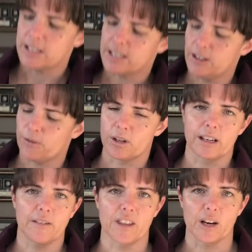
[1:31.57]
see if you can
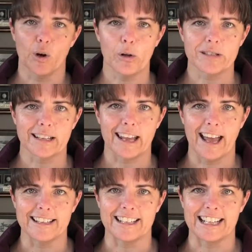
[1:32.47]
cover that whole tin
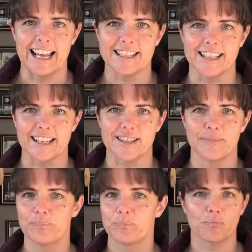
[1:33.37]
can in elastics.
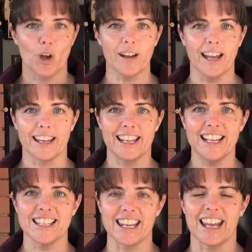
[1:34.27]
Okay,
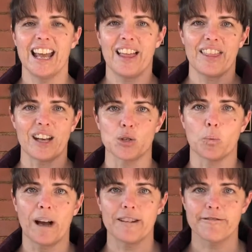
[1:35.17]
easy. That is
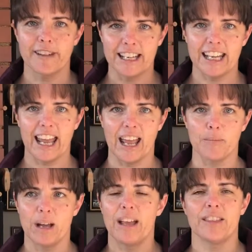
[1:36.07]
one fun game
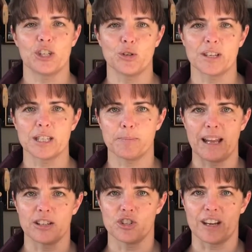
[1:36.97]
that you can
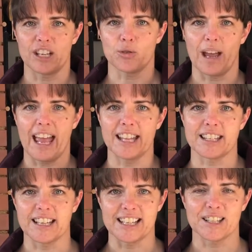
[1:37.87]
spend to get your hands
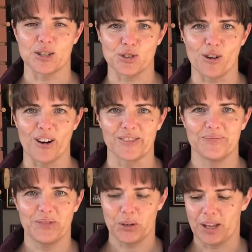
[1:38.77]
nice and strong.
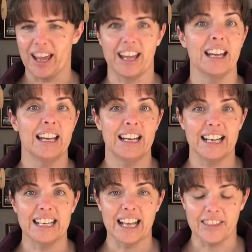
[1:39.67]
Okay,
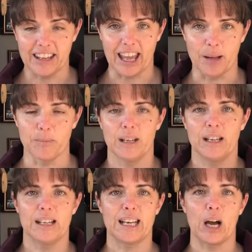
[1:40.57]
another game.
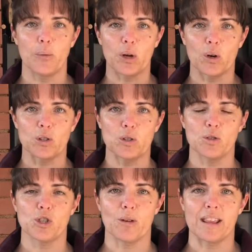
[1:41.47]
Now we're going to
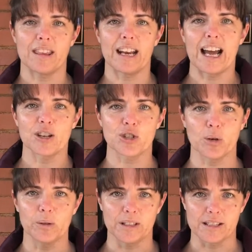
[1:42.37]
strengthen our
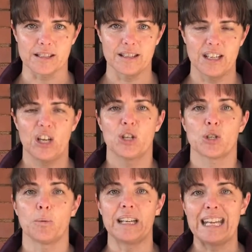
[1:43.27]
shoulders. So
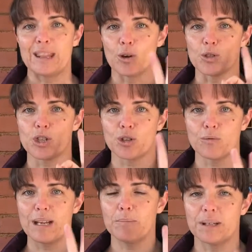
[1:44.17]
we need those
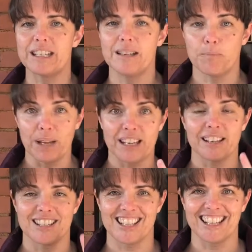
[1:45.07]
3
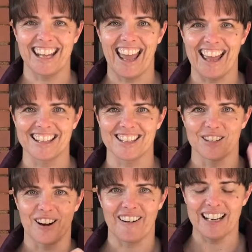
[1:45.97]
big tin cans.
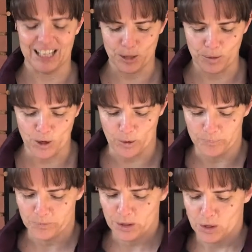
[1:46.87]
All right, here we go.
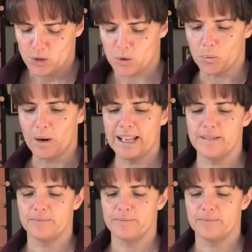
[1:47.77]
So 1,